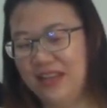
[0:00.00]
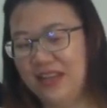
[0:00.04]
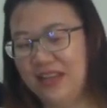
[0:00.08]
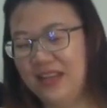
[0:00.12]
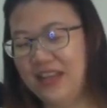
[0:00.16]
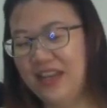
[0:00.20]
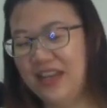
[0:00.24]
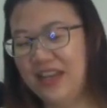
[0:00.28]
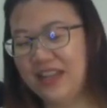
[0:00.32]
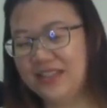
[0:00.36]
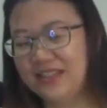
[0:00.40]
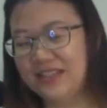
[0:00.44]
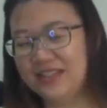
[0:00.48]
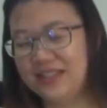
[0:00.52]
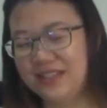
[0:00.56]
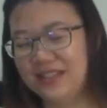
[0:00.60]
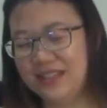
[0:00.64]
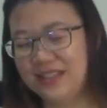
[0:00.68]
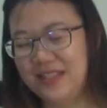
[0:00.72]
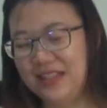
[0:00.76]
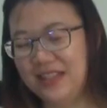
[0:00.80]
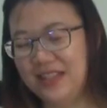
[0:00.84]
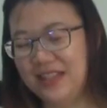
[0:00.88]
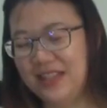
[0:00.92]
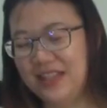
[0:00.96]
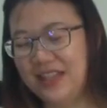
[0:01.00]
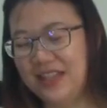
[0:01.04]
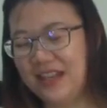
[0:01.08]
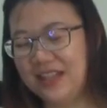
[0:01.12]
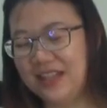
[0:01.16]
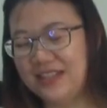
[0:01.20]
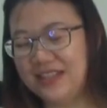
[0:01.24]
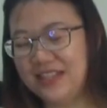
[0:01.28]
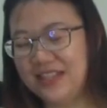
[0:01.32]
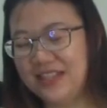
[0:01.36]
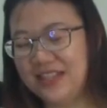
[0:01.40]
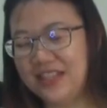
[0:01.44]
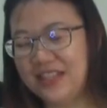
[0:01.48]
Yes, the
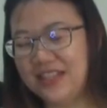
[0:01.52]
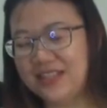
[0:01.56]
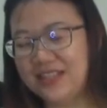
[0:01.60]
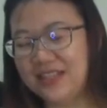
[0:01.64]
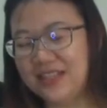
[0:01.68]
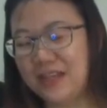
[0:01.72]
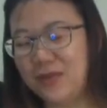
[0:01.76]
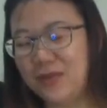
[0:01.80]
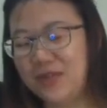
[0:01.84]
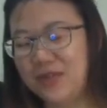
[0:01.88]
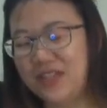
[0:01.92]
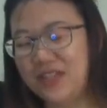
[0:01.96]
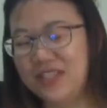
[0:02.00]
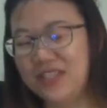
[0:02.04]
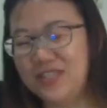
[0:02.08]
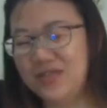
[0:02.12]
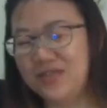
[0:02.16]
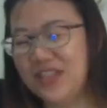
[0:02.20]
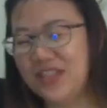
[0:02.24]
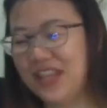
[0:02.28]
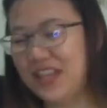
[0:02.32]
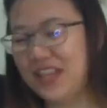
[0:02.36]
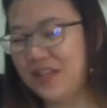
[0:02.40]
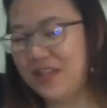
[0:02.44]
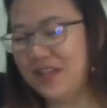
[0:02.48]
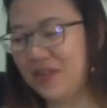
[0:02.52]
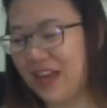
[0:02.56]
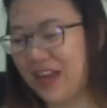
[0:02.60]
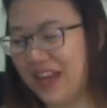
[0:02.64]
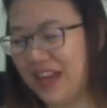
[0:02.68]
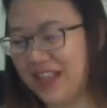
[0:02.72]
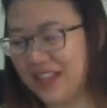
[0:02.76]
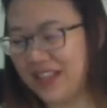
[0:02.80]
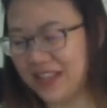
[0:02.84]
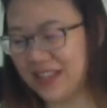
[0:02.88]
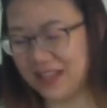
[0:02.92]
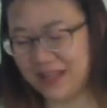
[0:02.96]
answer is towel. Did you get it right?